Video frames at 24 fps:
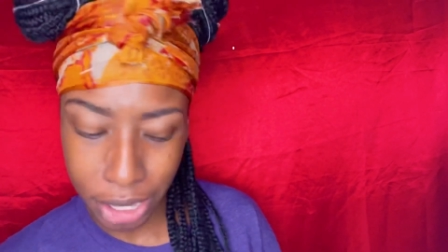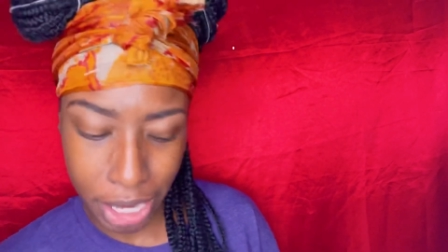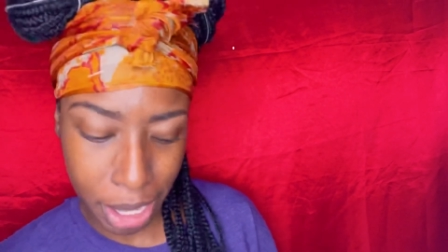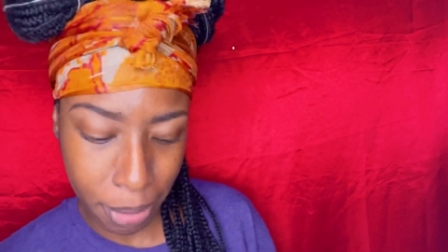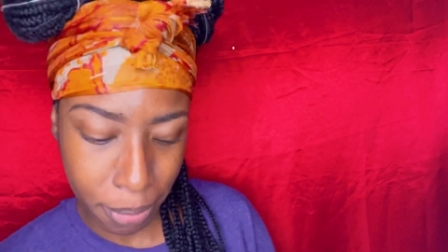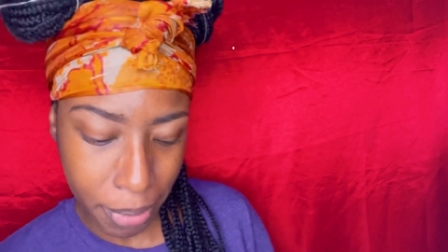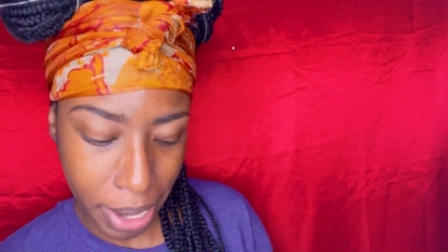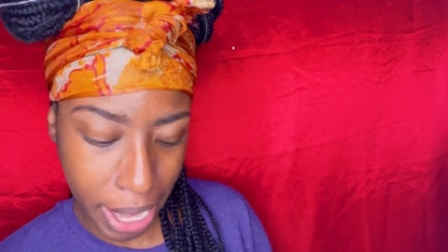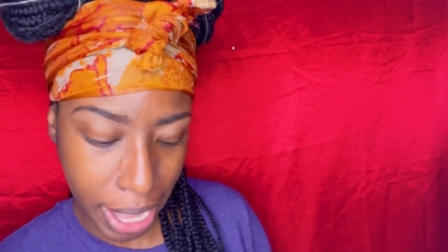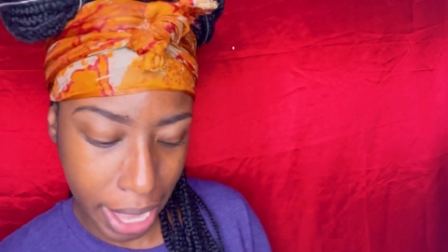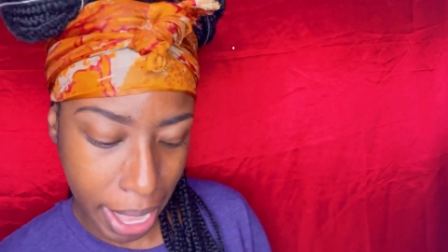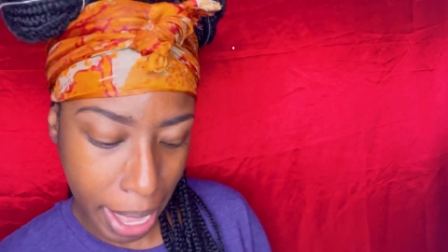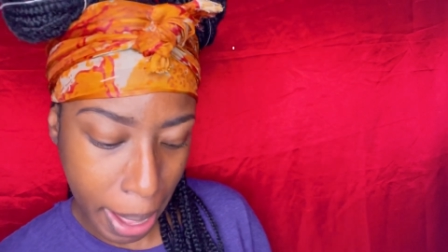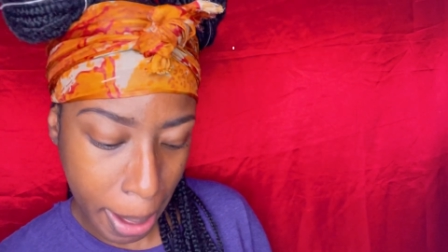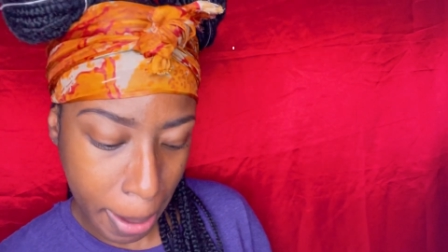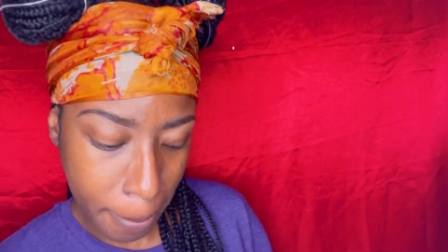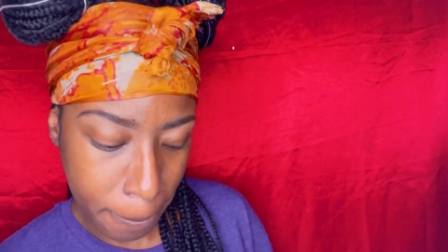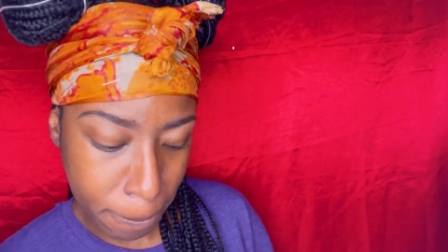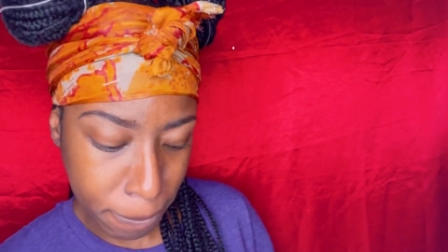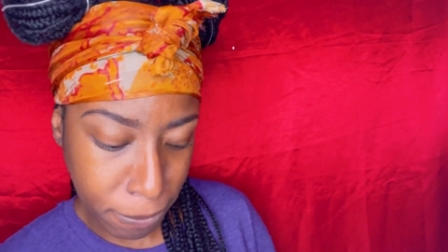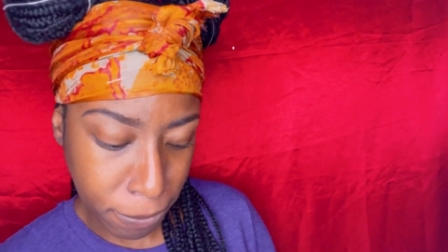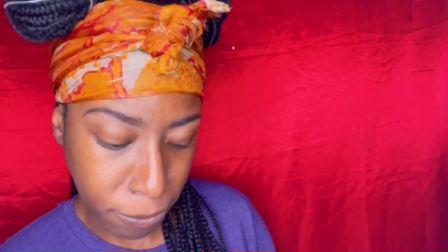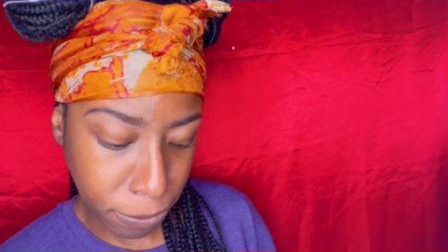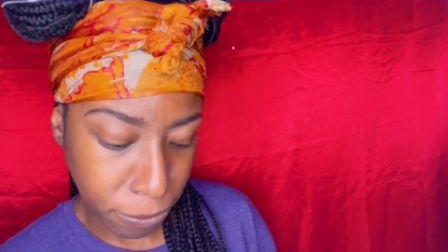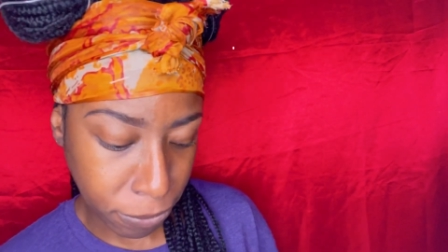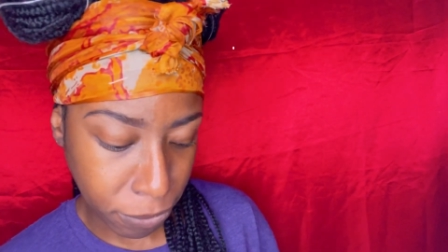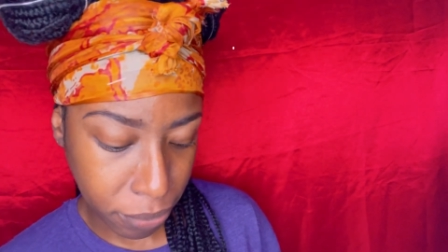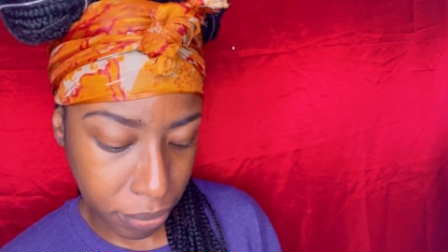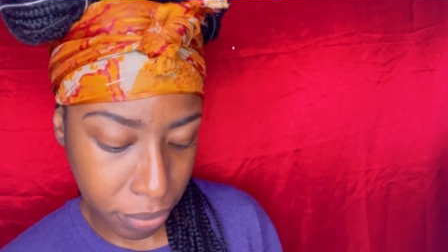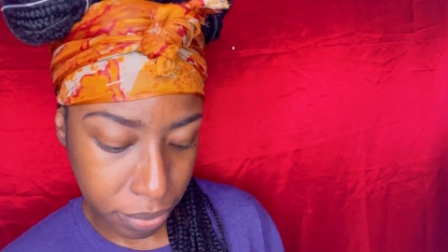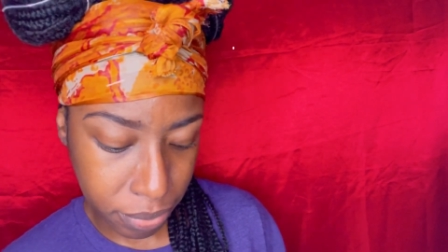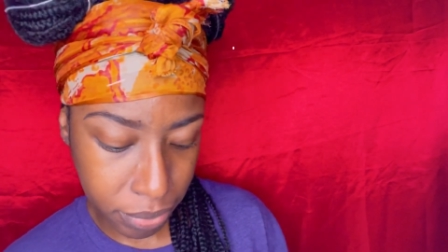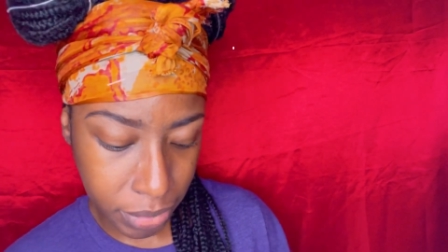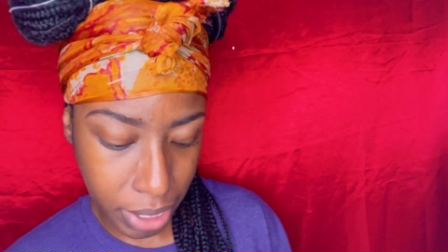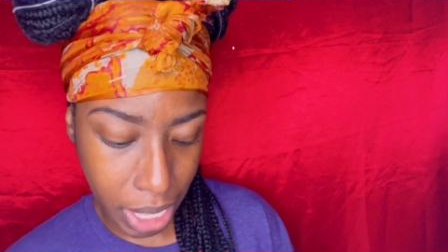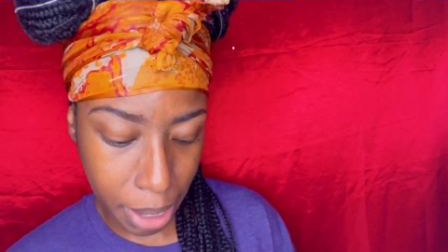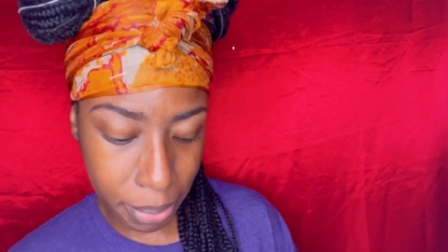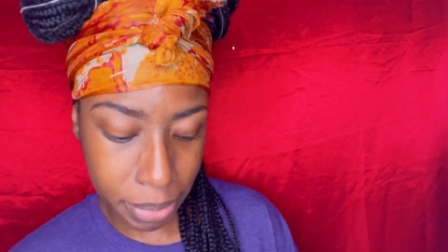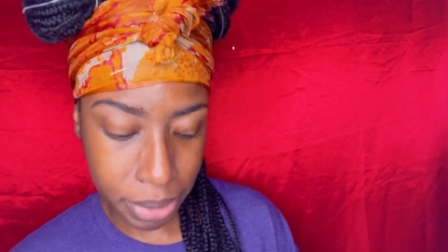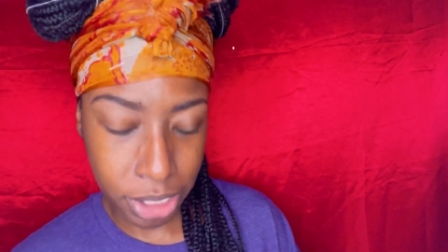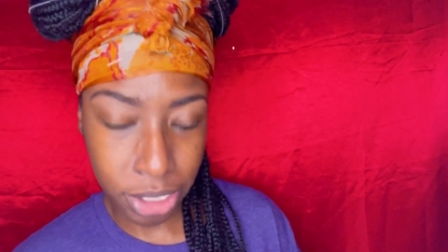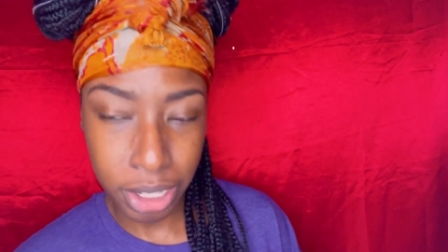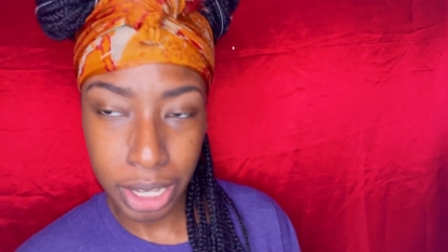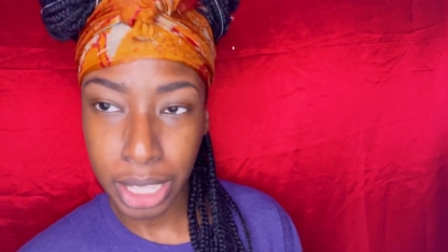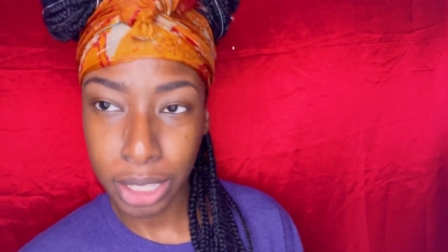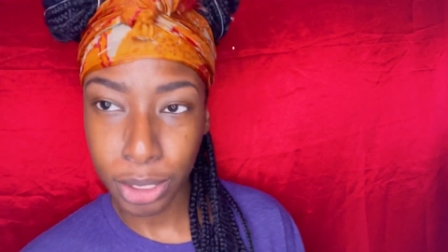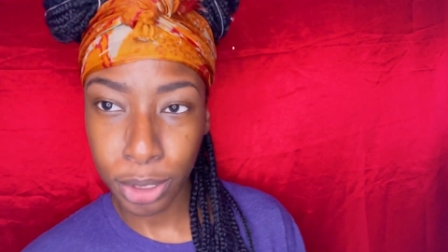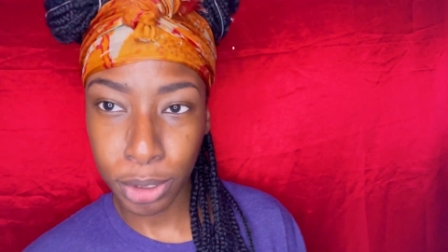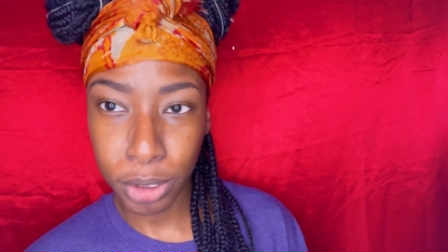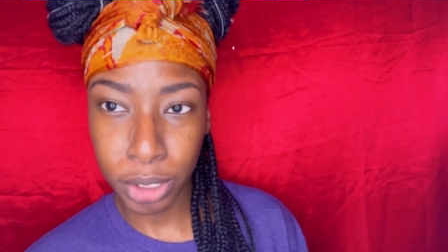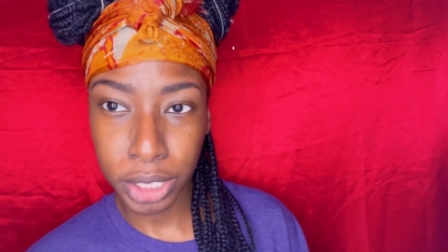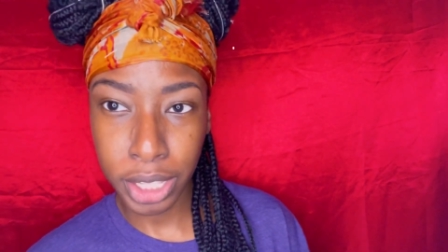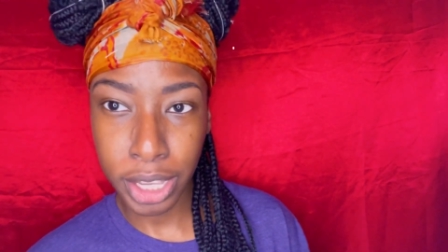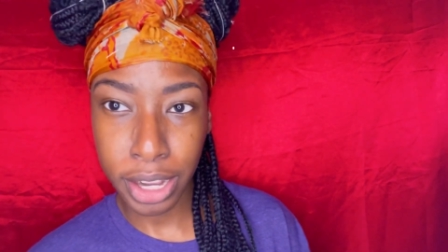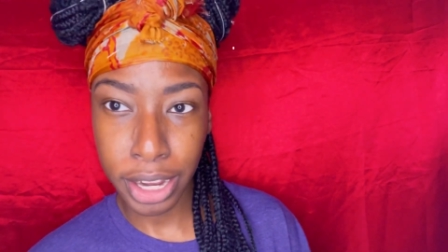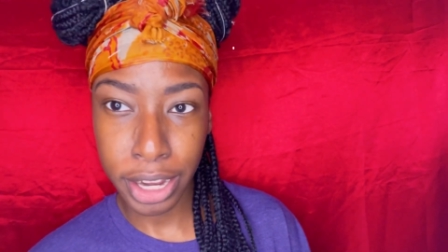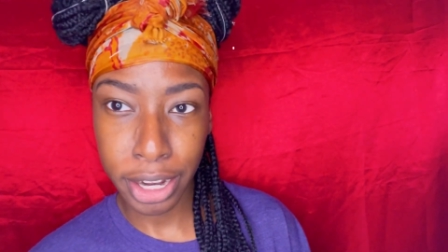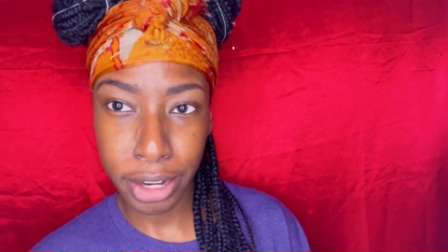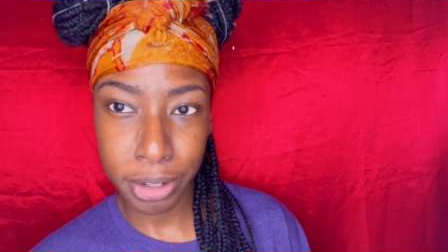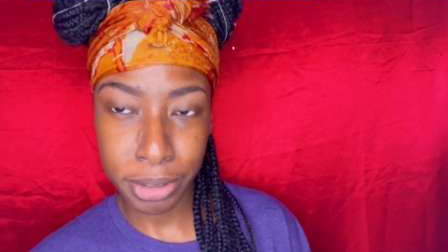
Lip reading: name right. I'm gonna tell you a little Clear Hair